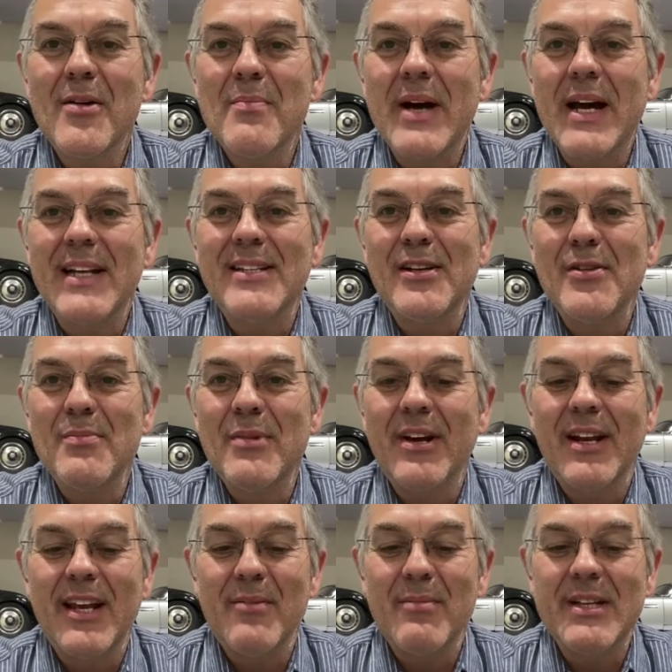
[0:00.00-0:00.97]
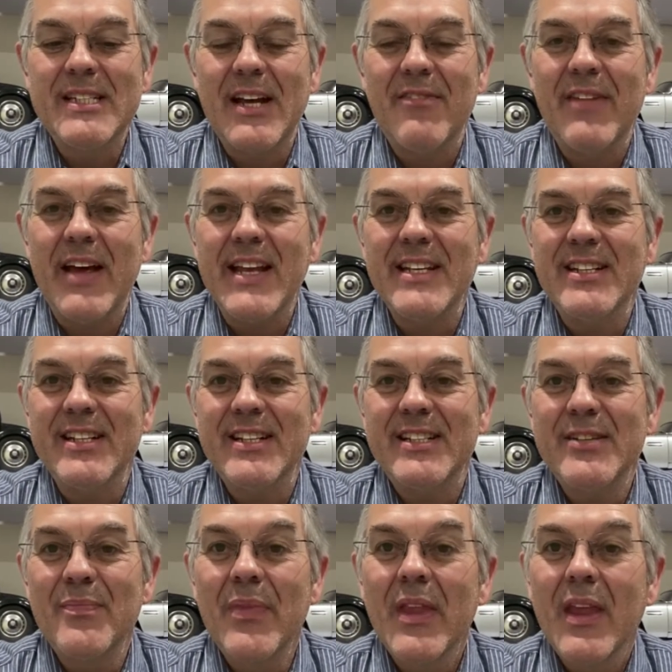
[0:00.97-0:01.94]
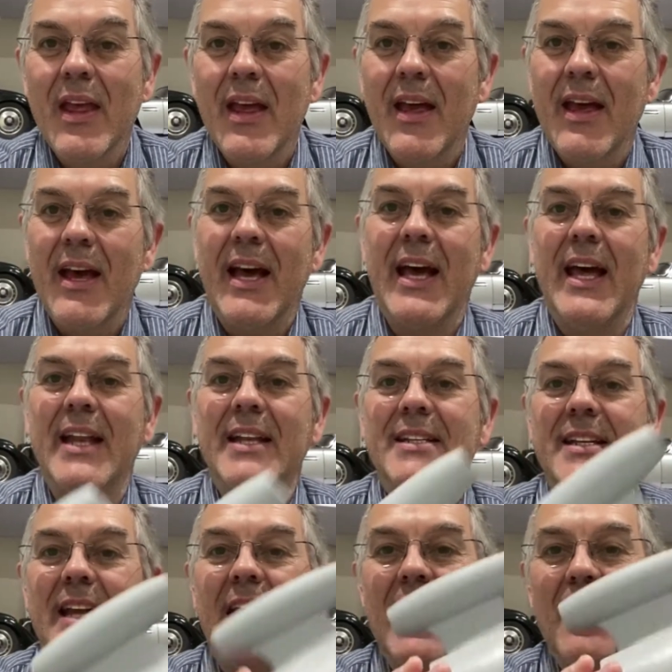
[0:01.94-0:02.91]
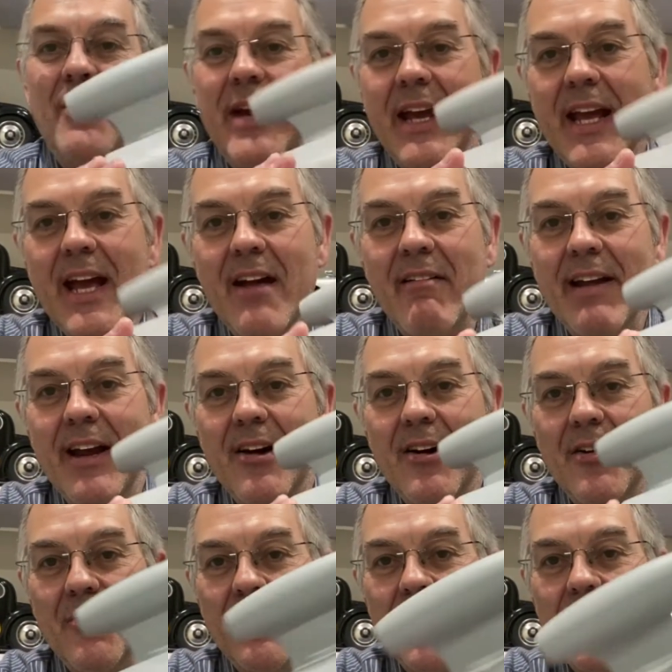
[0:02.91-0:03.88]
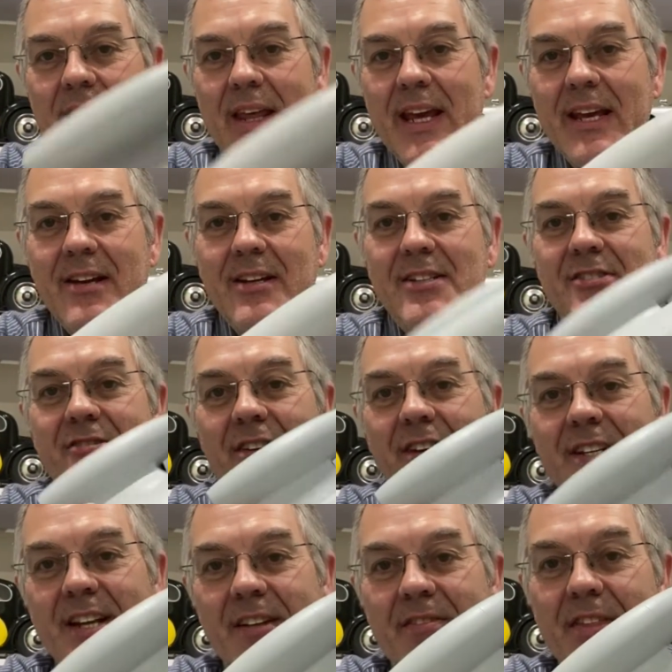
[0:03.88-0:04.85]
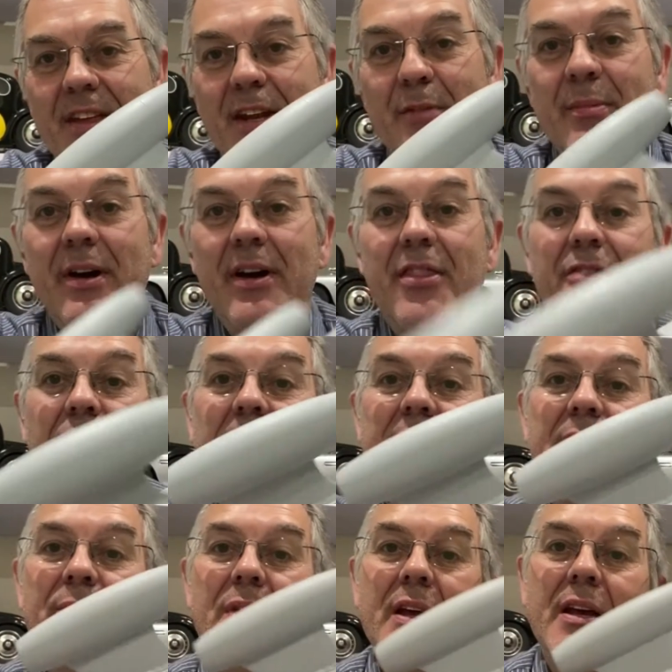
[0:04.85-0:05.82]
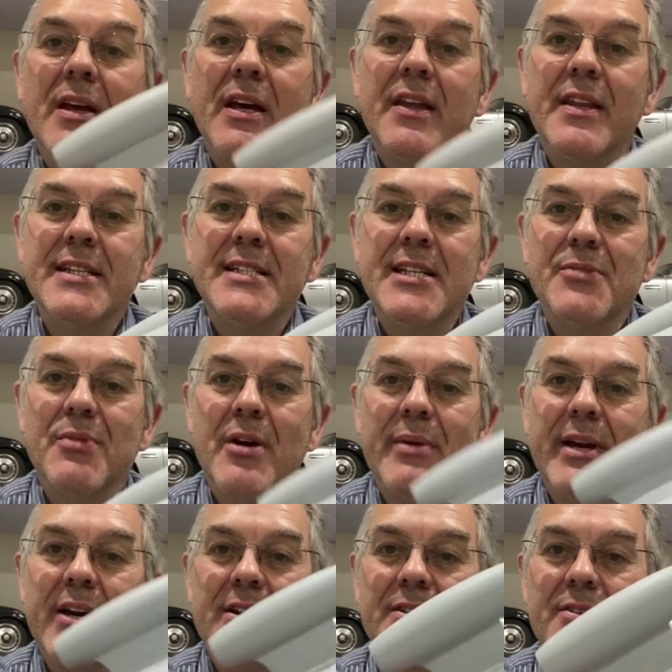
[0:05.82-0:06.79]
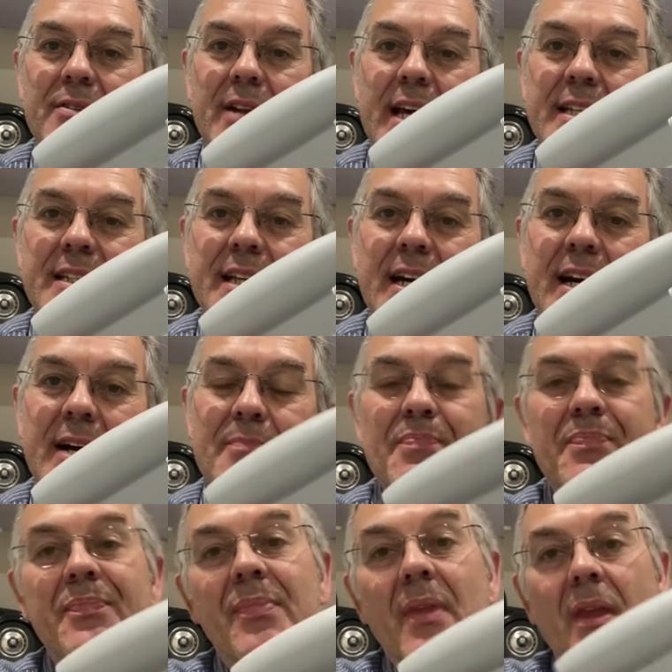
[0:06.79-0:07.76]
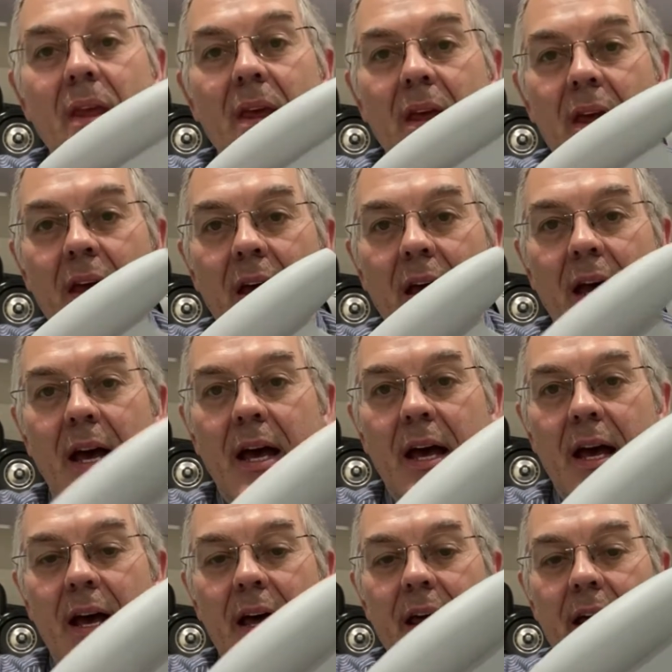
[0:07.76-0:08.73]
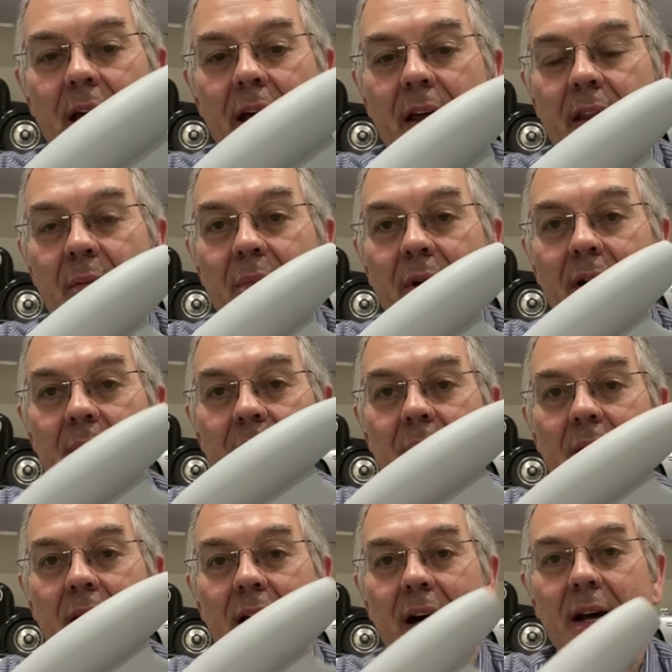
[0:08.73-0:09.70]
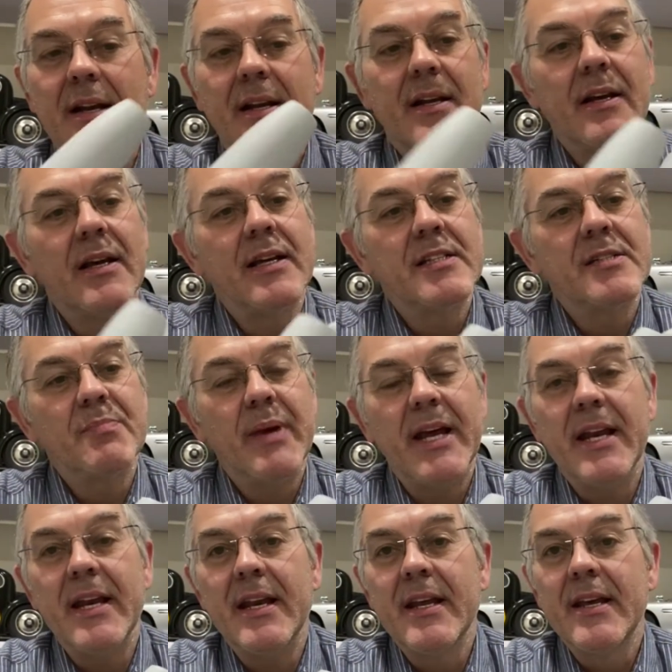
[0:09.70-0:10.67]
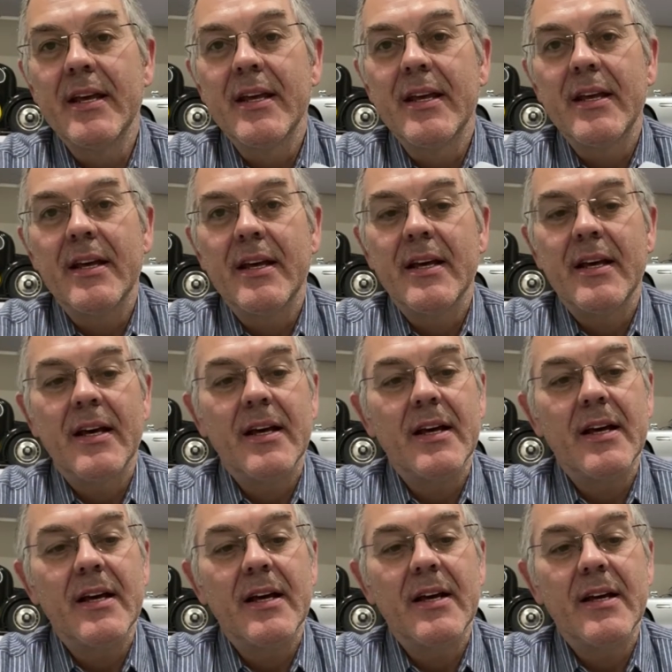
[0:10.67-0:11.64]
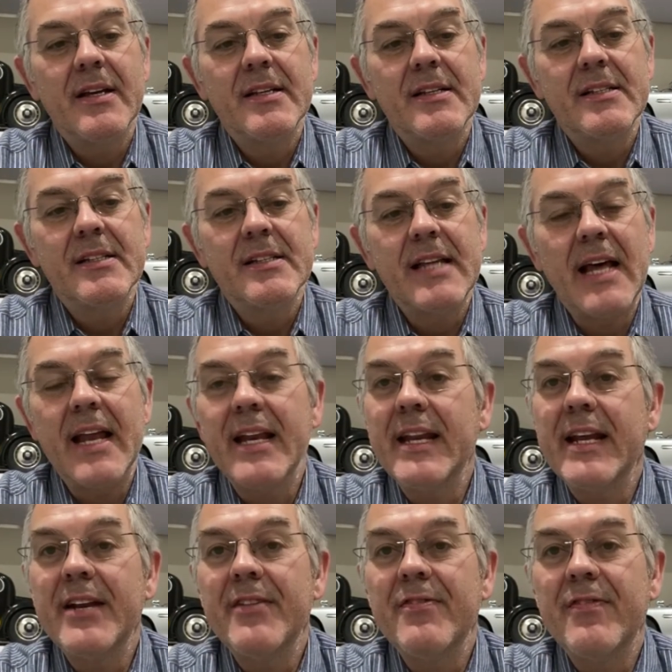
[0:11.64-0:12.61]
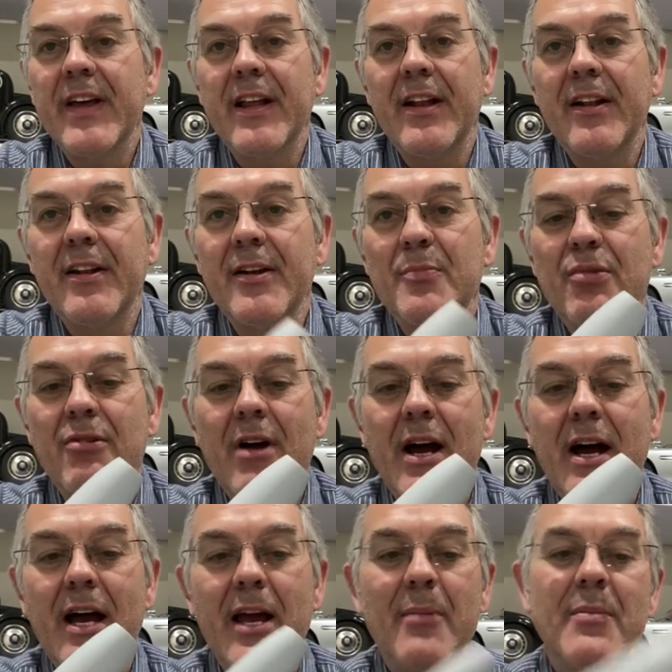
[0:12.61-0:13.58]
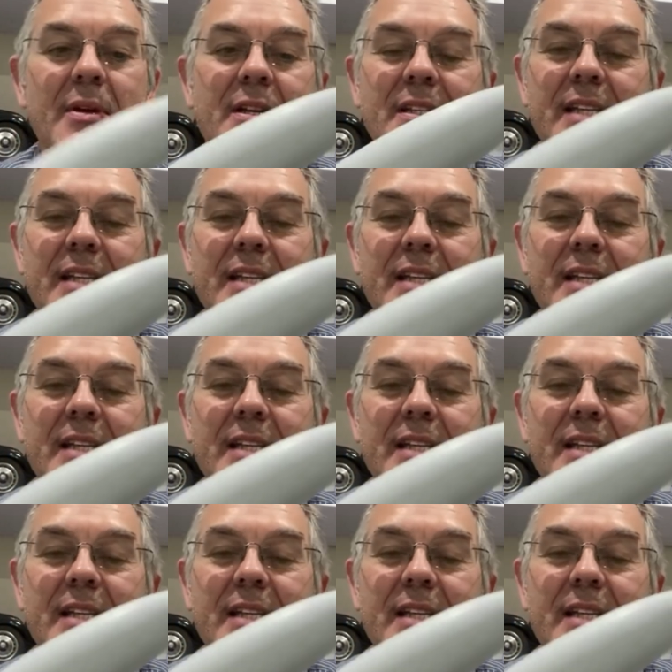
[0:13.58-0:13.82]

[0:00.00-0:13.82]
back to Modelling Misadventures, and today we're carrying on with the construction of Thunderbird 3, and this is where we got to last time. The bottom part has been sanded, filled, primed,